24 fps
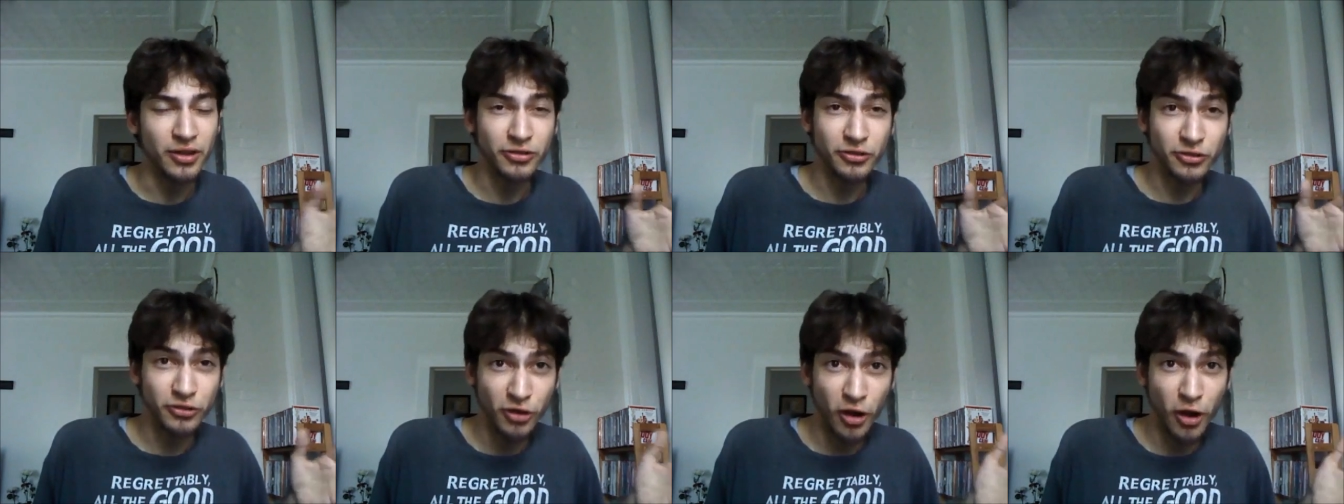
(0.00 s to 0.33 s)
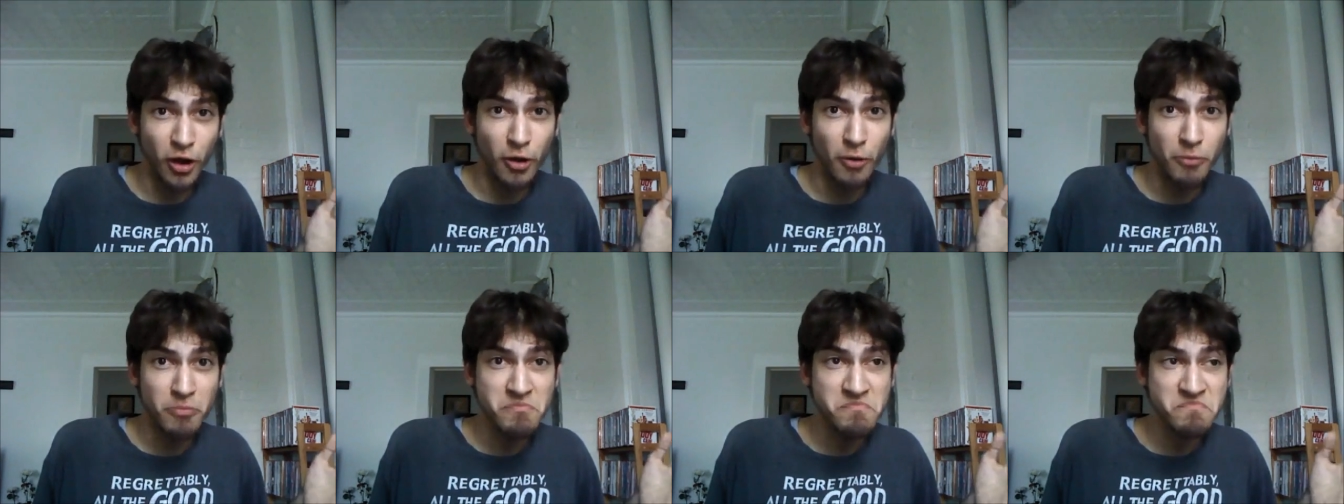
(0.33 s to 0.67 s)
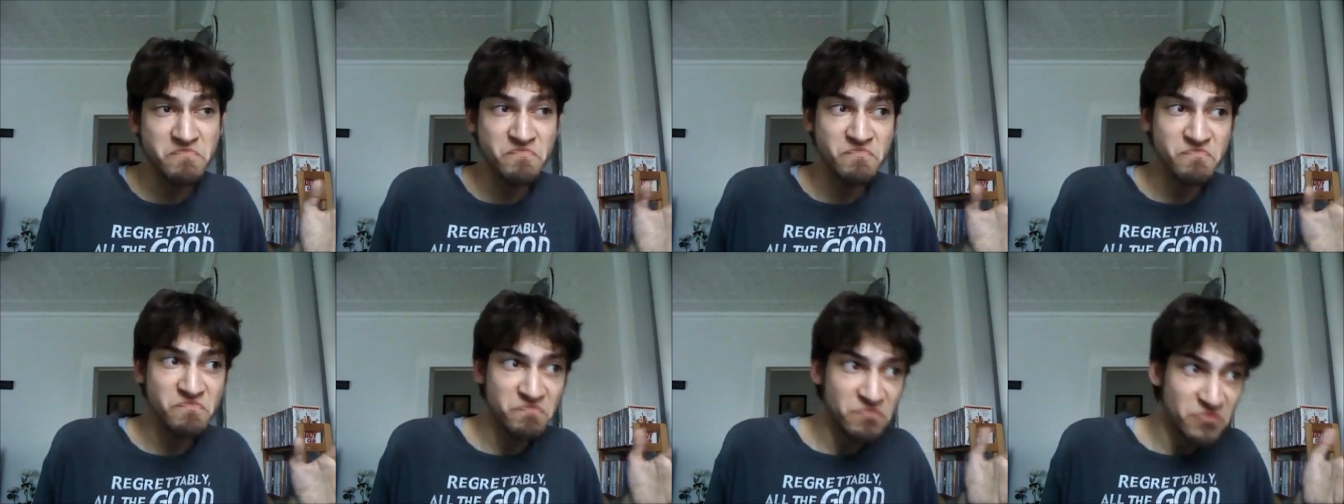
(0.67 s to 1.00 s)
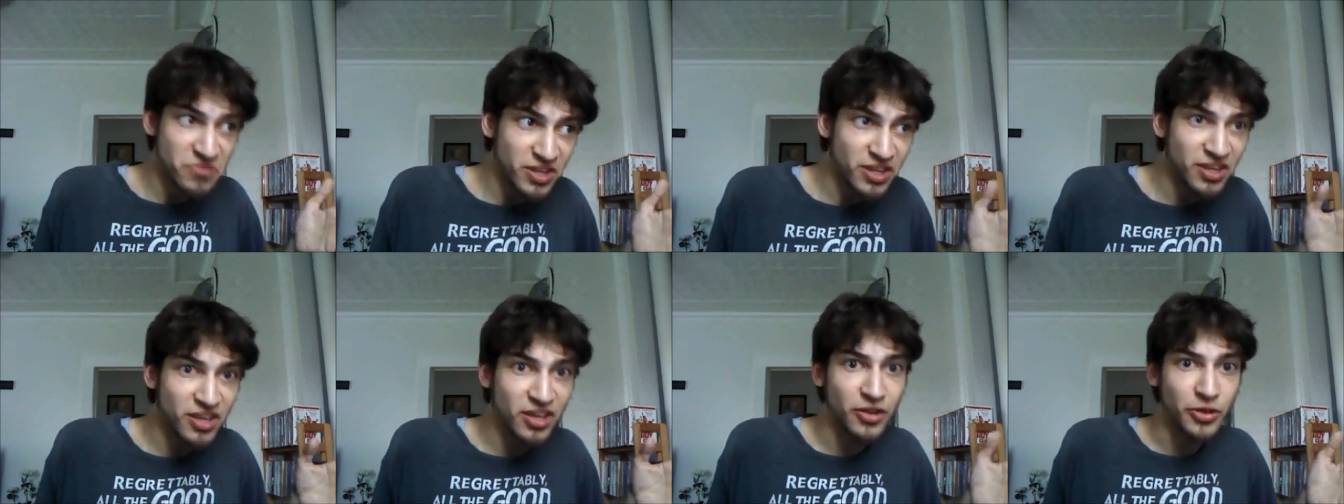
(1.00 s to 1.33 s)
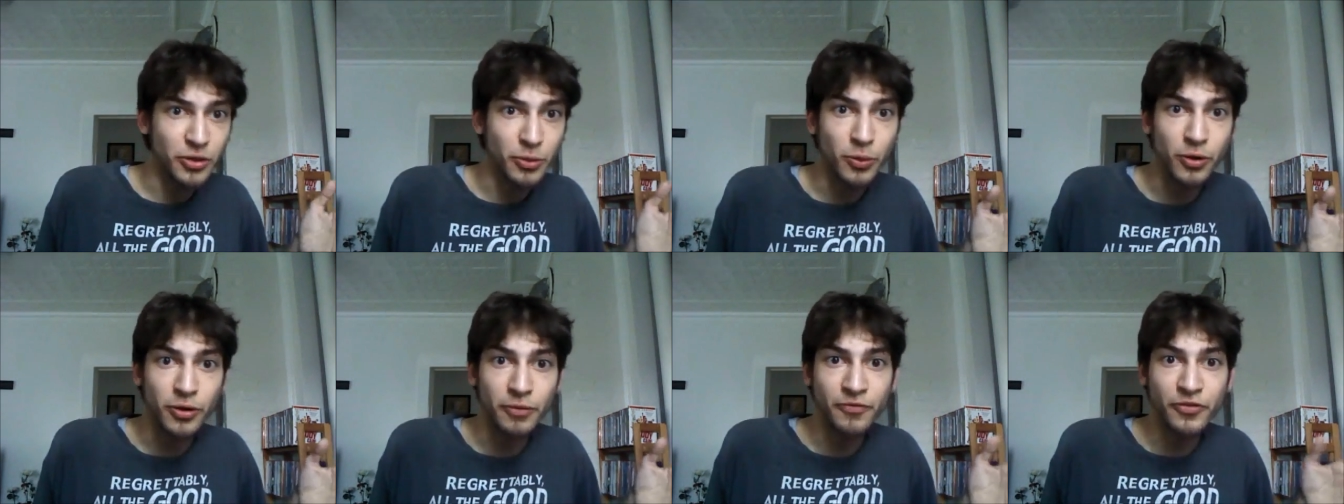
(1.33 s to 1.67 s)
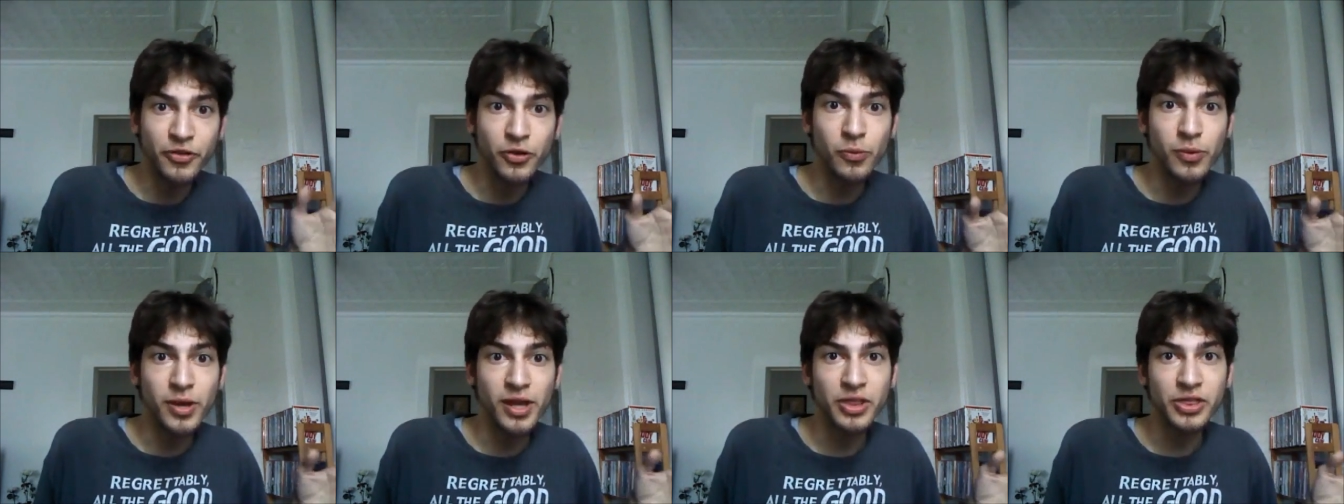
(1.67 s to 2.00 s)
So, you know, there were a
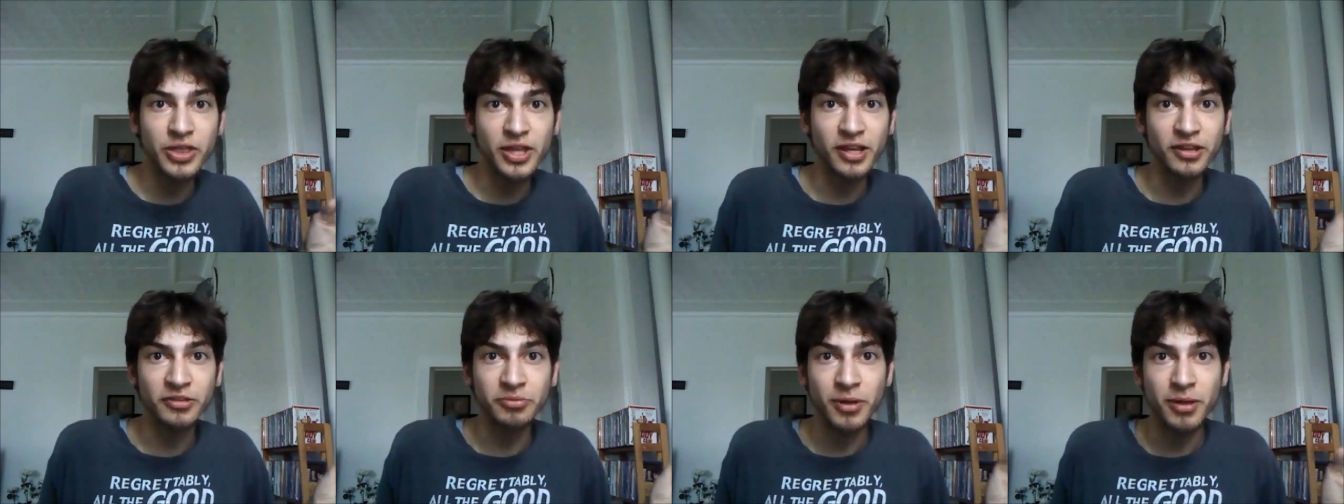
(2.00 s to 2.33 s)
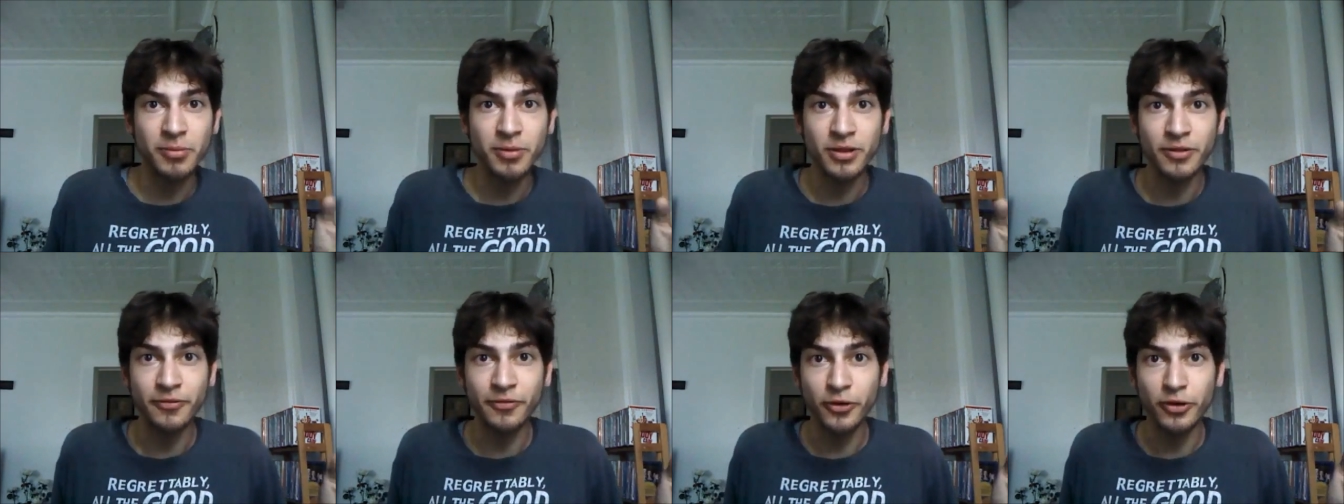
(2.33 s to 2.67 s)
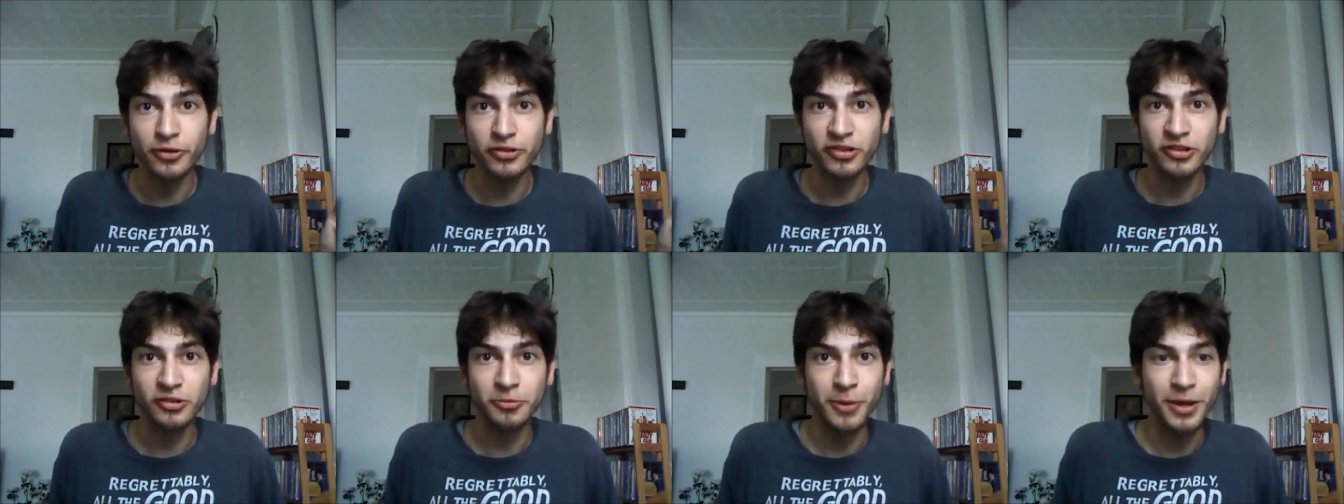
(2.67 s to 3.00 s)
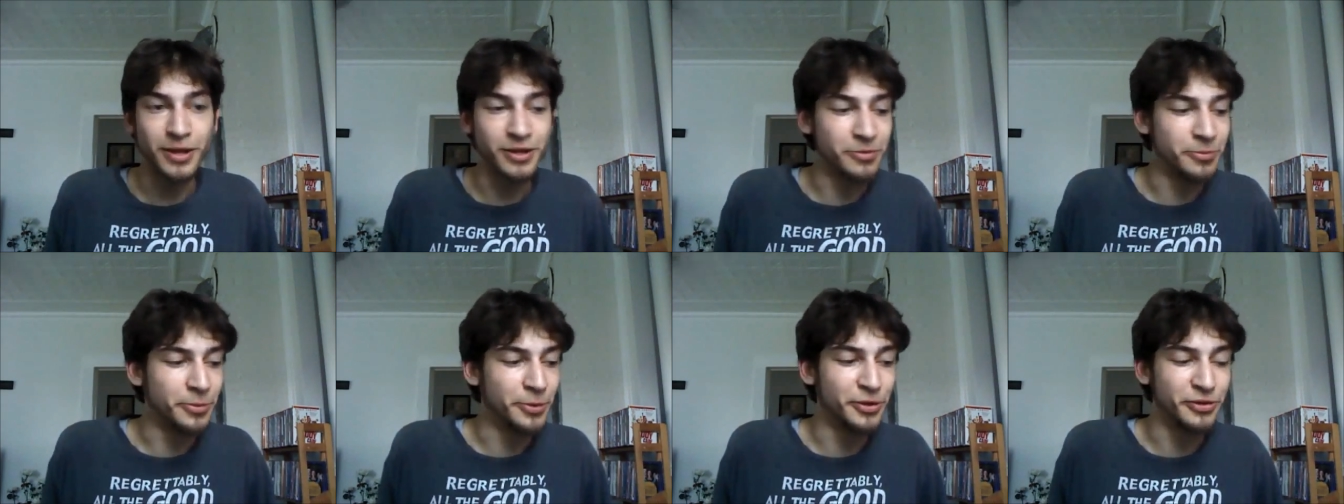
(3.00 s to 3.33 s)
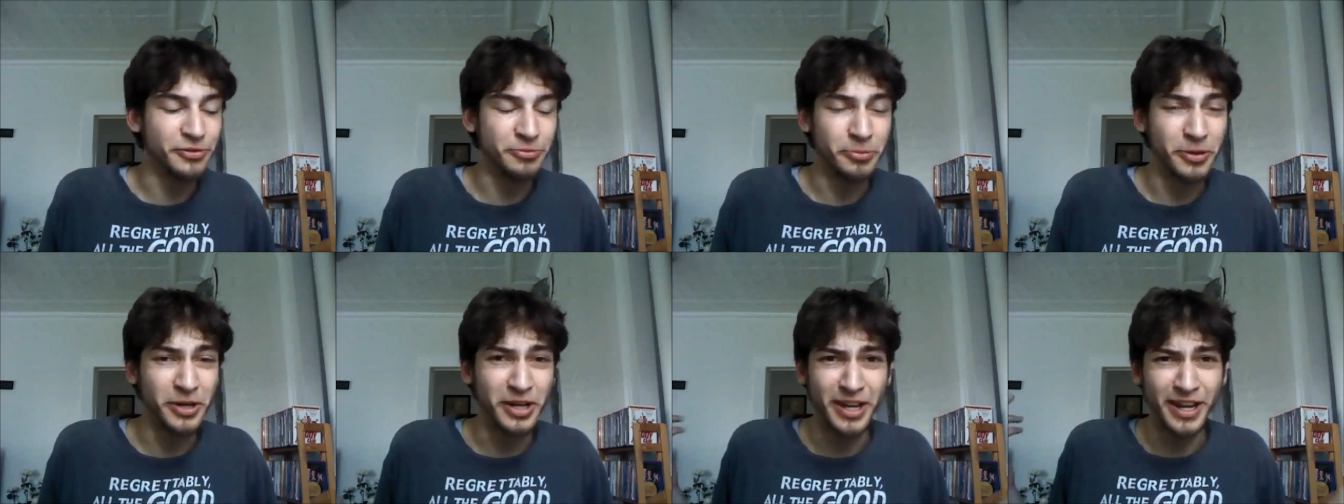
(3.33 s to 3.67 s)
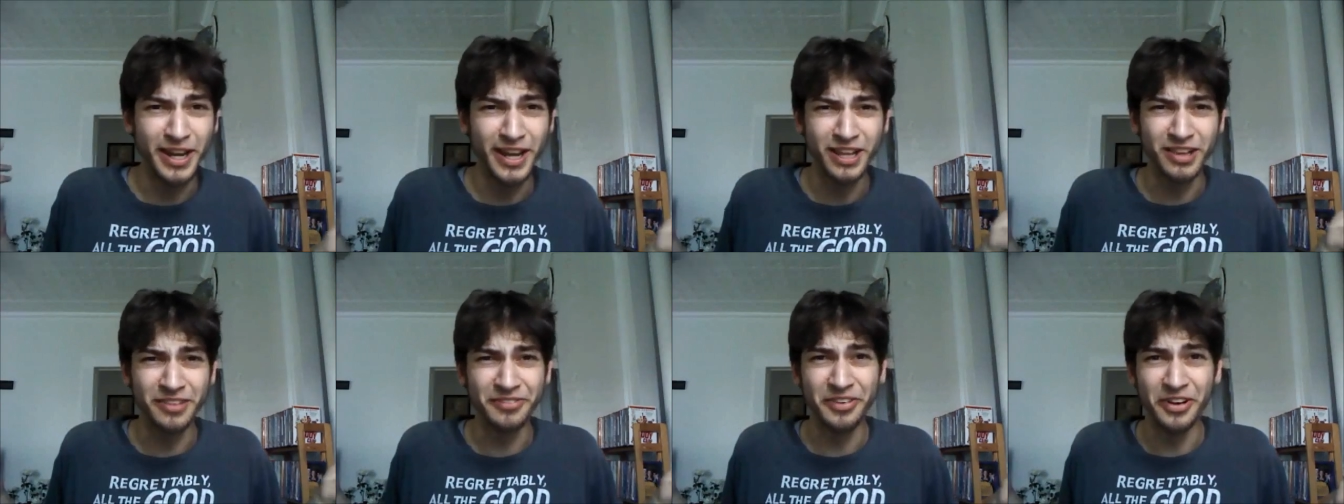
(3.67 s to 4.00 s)
few weak things maybe in the first Expendables,
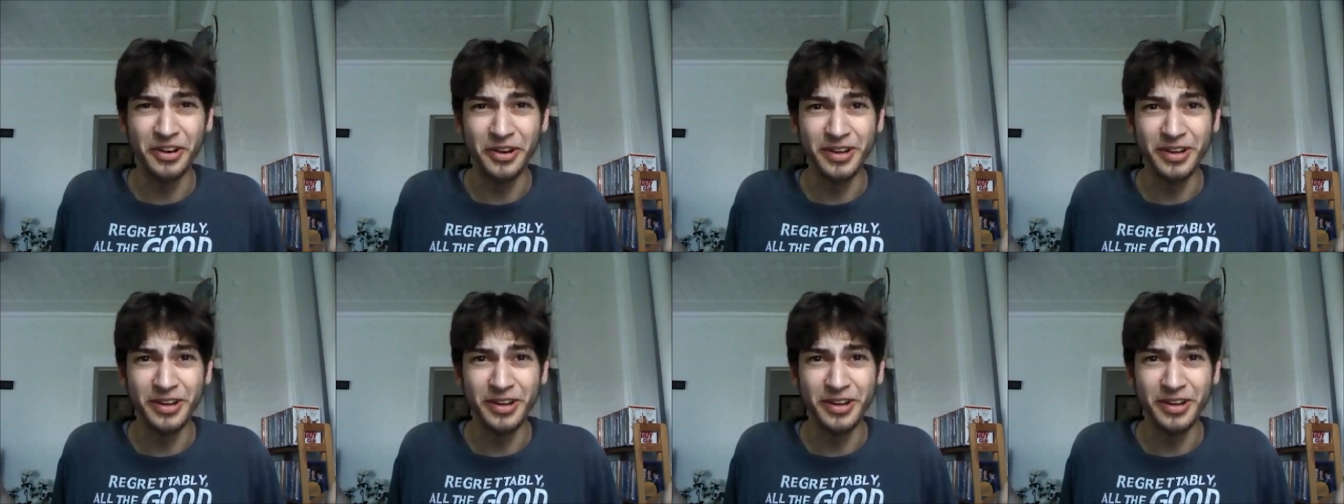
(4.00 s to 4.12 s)
but at the